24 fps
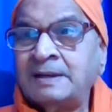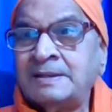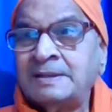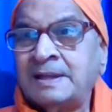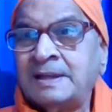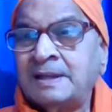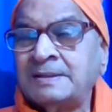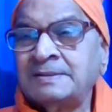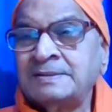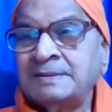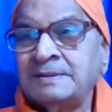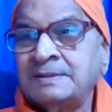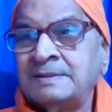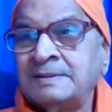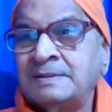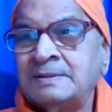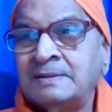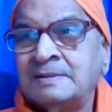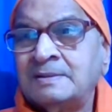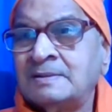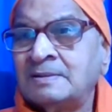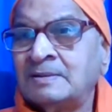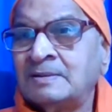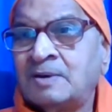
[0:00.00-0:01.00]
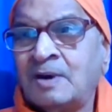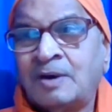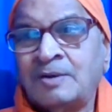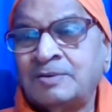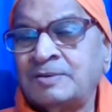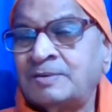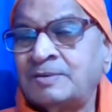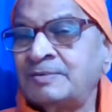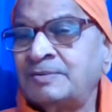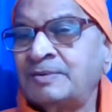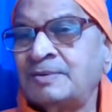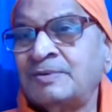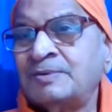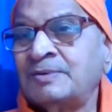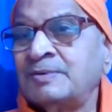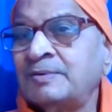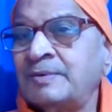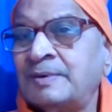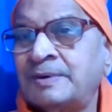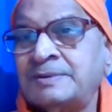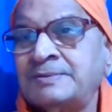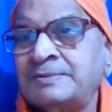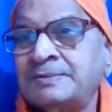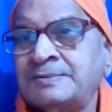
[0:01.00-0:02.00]
And then cause of the
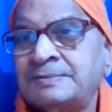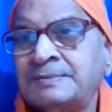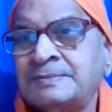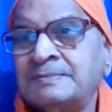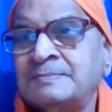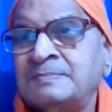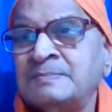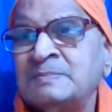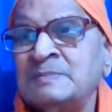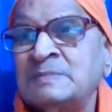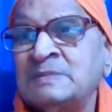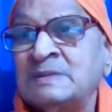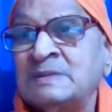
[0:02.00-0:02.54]
universe.